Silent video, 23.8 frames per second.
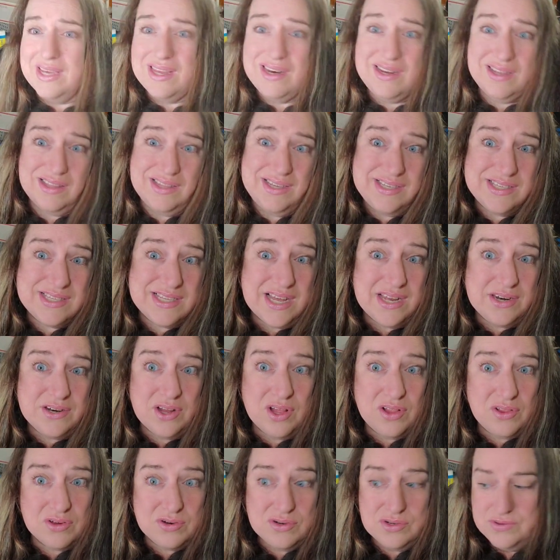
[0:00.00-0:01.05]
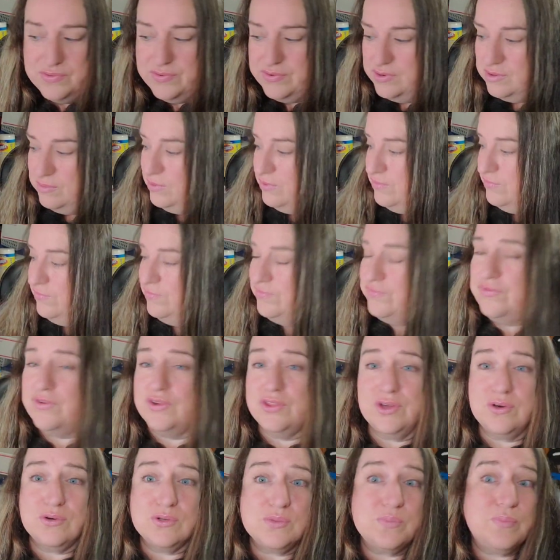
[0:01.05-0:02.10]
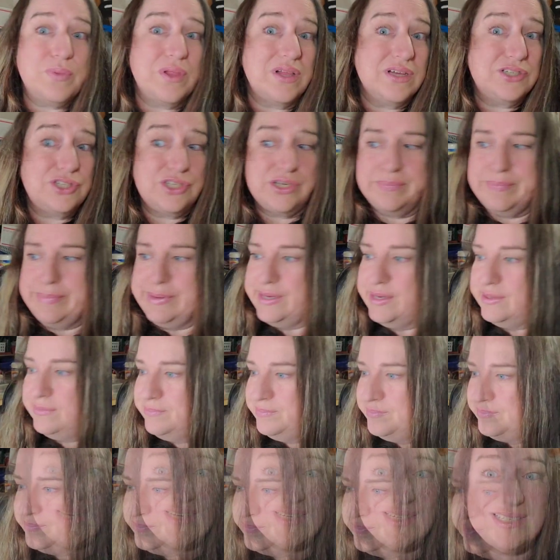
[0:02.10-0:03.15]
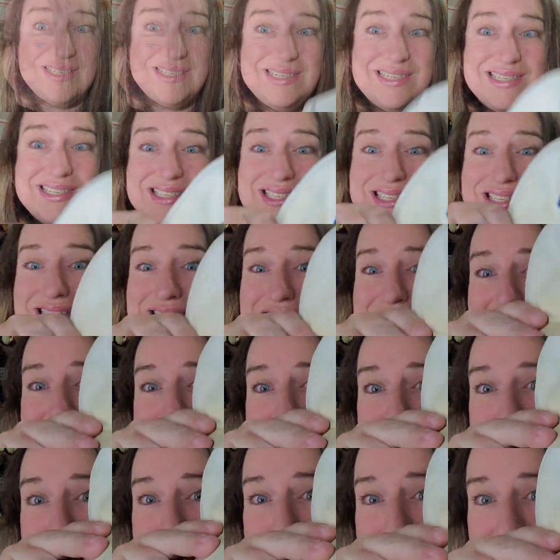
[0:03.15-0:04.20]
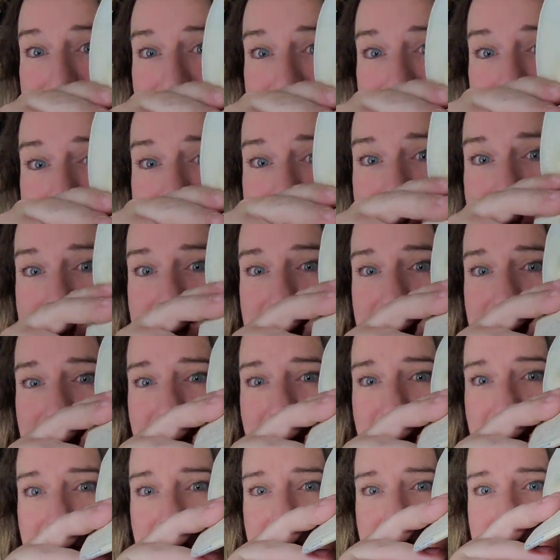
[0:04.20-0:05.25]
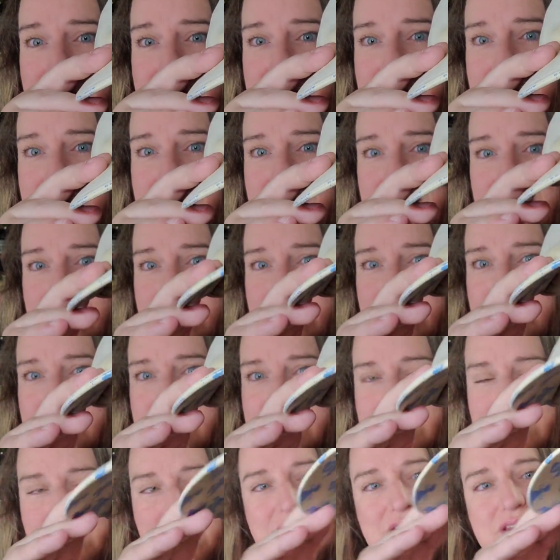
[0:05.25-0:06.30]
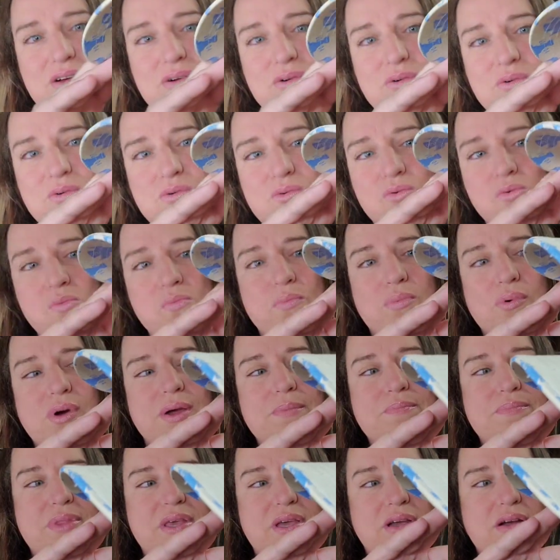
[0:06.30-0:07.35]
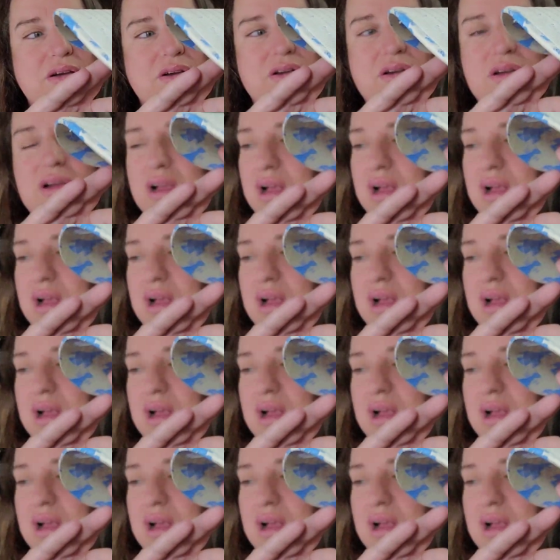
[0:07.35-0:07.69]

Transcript: get at least ten dollars for for those plus shipping. Next is this Tampa Bay Lightning hat. Kind of cool brim there.